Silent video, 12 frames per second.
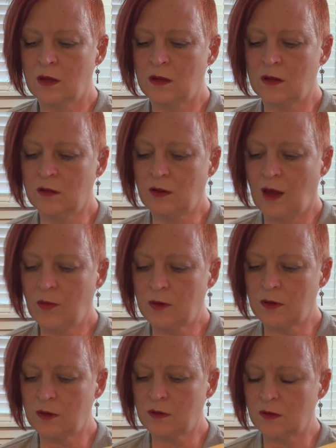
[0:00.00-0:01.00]
this
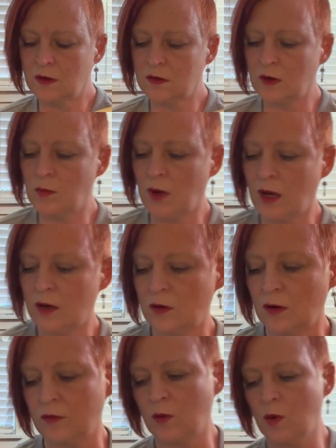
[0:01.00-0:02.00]
happiness as a matter
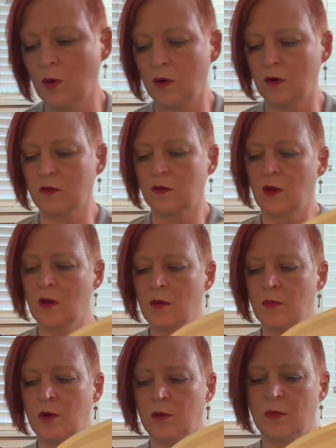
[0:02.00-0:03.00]
of course,
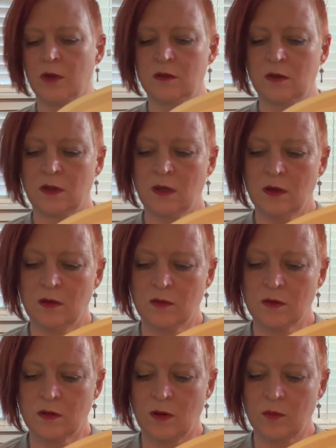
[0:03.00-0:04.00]
but must give
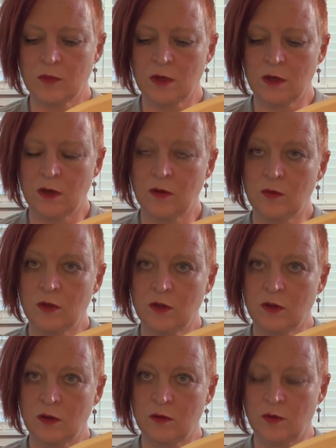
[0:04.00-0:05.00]
something in
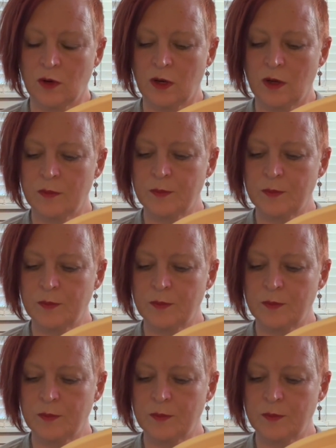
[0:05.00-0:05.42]
return for it.